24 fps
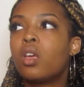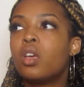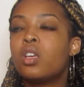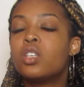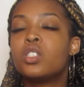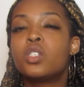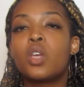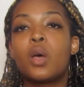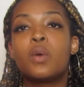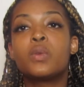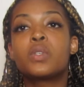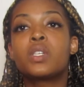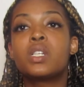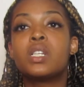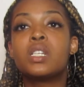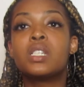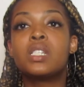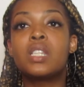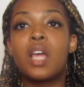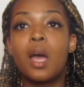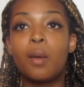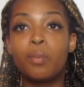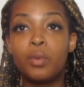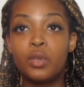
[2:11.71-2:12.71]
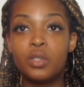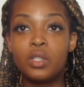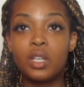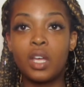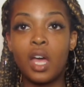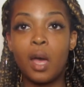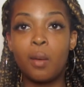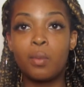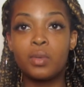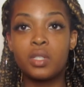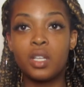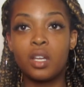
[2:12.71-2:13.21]
So I was gonna stop using
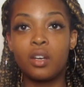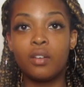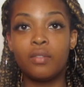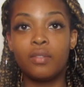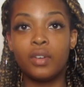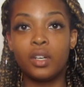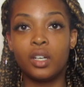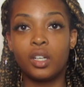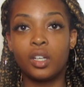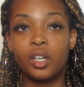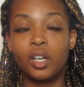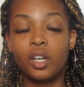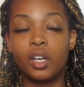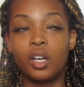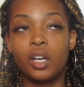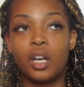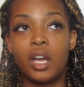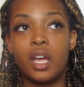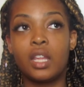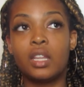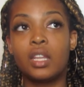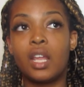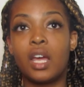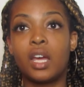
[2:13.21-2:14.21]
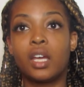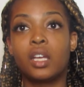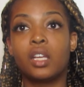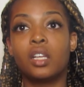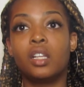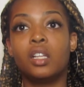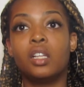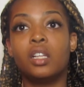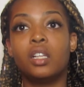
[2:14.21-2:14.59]
apple cider vinegar and like